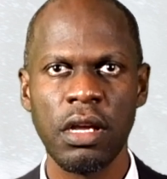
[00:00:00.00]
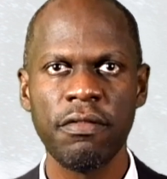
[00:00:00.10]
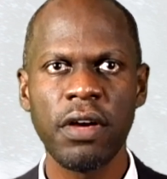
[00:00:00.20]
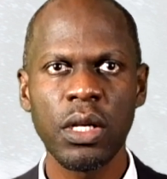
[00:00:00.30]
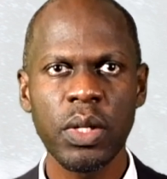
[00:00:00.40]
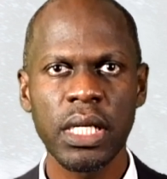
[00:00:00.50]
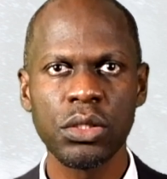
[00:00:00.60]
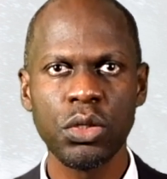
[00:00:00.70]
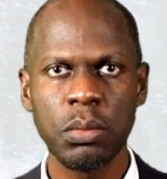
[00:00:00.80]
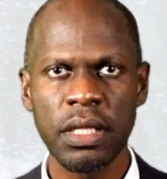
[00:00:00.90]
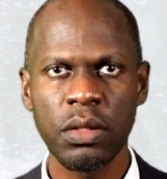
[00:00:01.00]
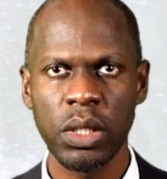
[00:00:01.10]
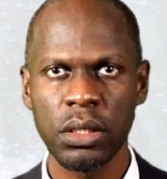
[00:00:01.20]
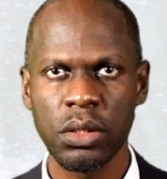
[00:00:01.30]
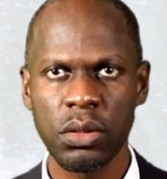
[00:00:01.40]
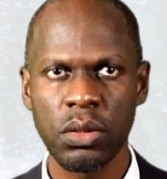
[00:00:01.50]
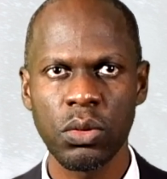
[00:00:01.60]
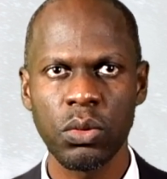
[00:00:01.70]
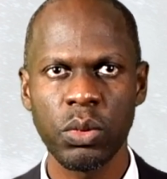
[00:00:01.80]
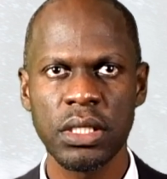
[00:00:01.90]
Following a two month window
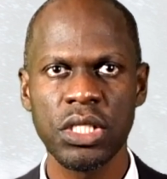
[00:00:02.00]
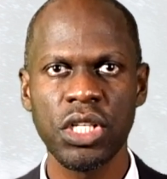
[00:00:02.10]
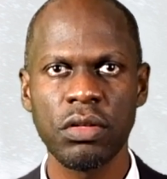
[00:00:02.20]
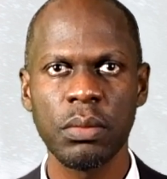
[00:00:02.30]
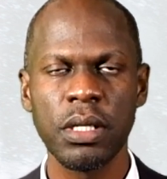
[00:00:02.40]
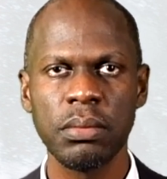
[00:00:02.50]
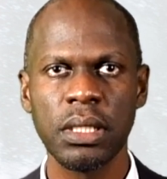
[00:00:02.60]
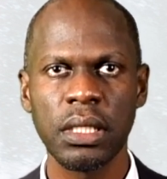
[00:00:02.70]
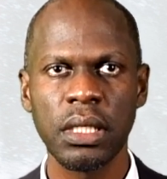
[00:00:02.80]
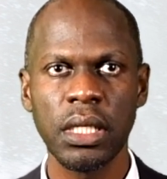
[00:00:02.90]
with the general public,